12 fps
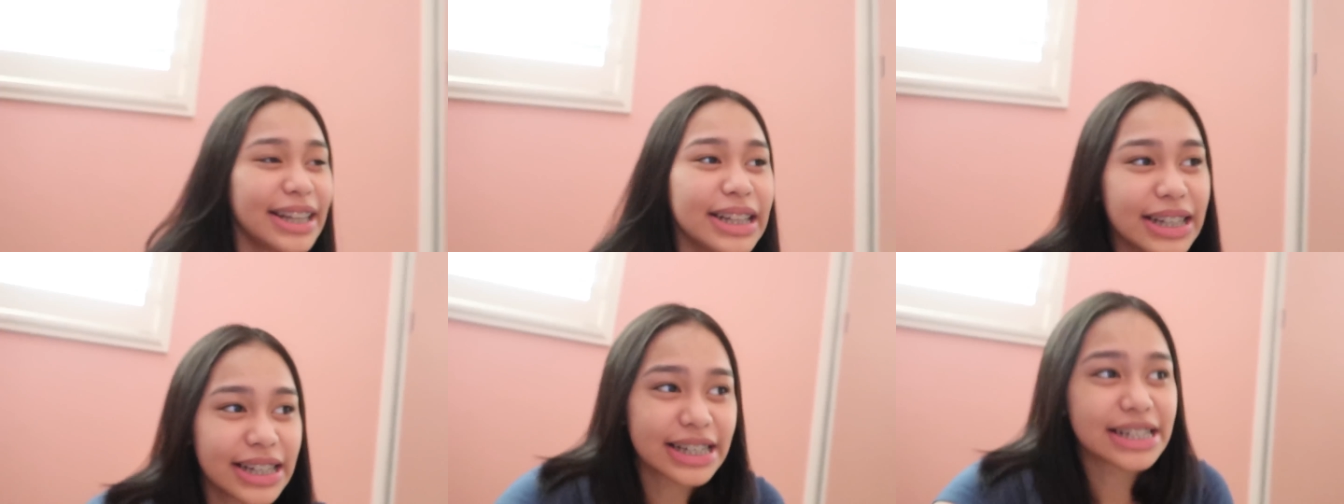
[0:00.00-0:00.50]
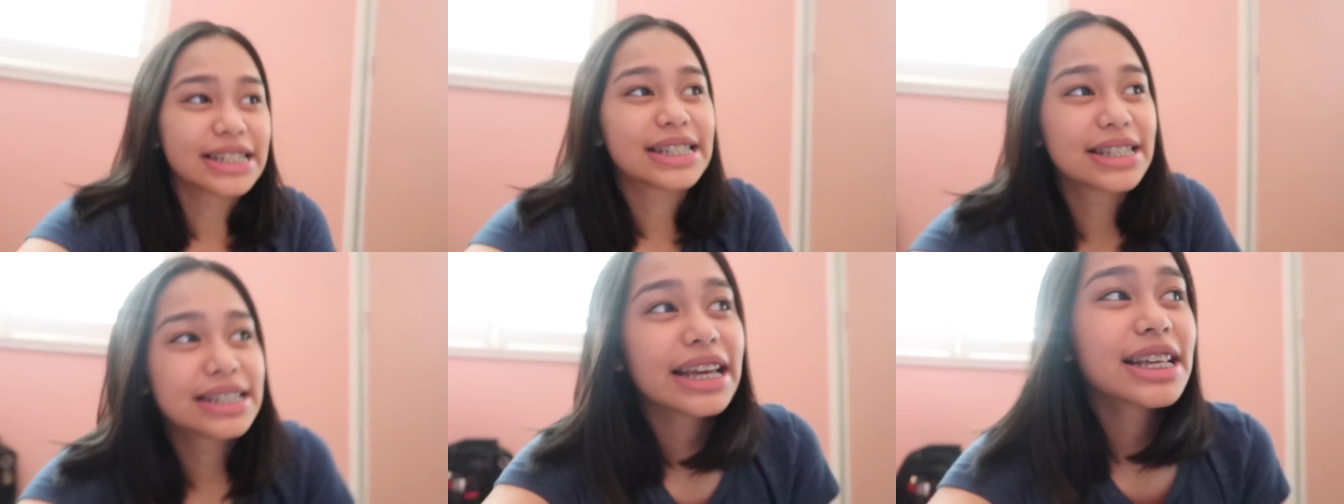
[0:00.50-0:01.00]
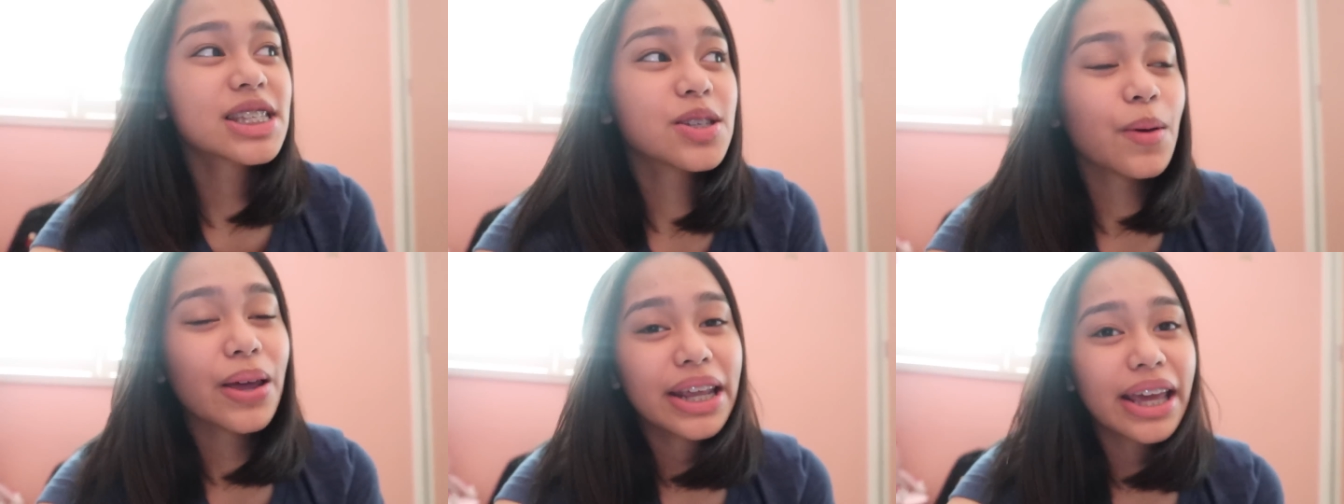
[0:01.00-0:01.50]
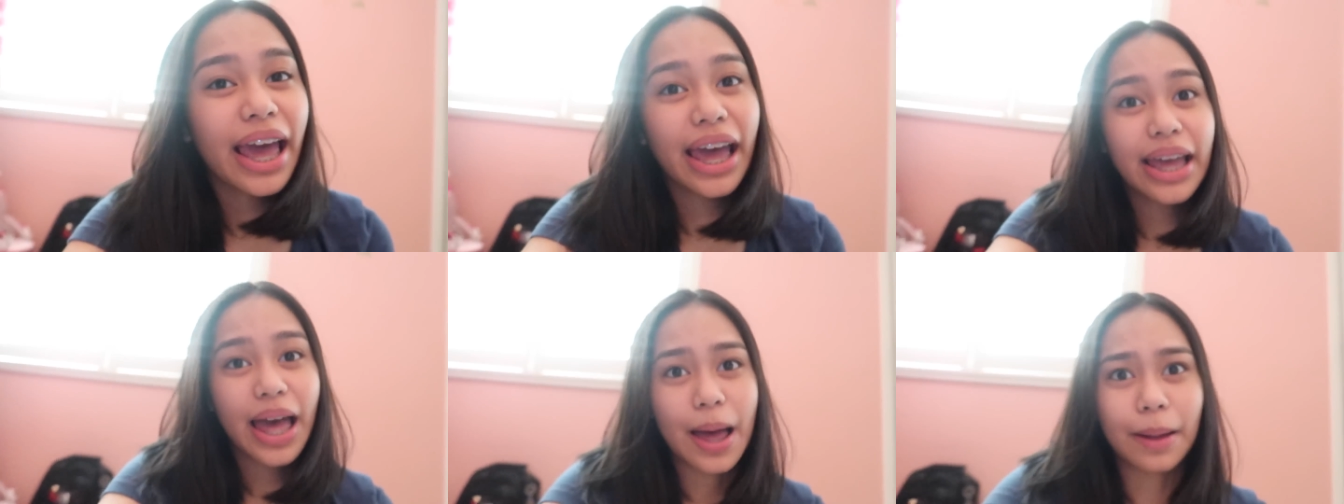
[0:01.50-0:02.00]
It is six twenty
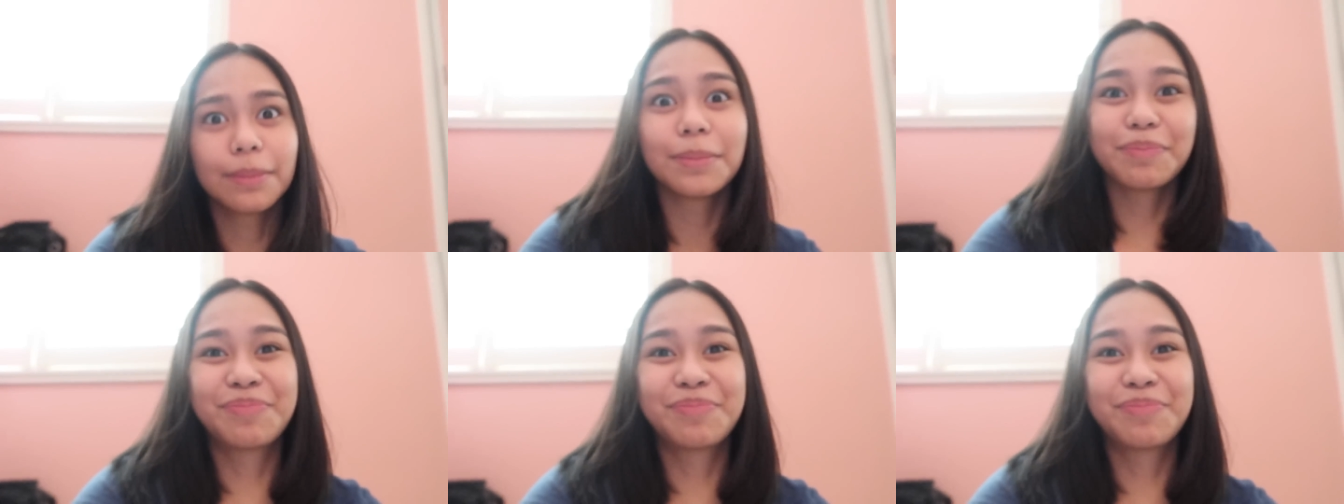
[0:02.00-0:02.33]
a m